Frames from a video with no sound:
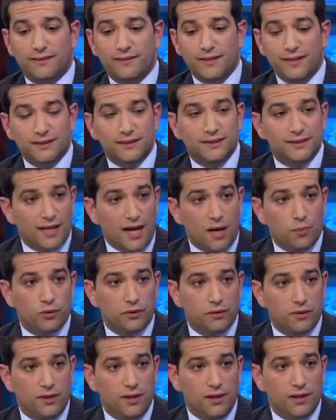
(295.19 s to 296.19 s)
it didn't
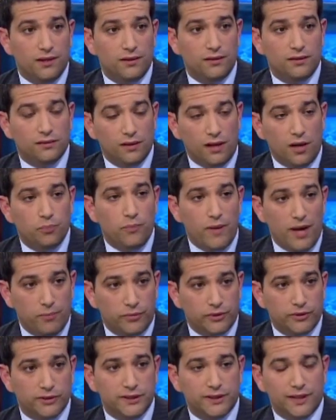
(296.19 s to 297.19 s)
stop with the club
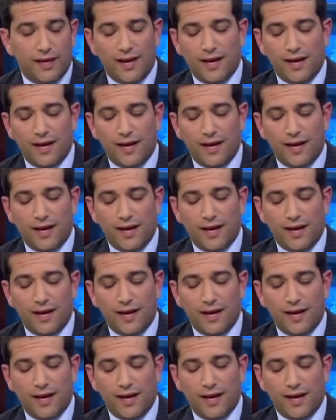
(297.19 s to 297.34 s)
members.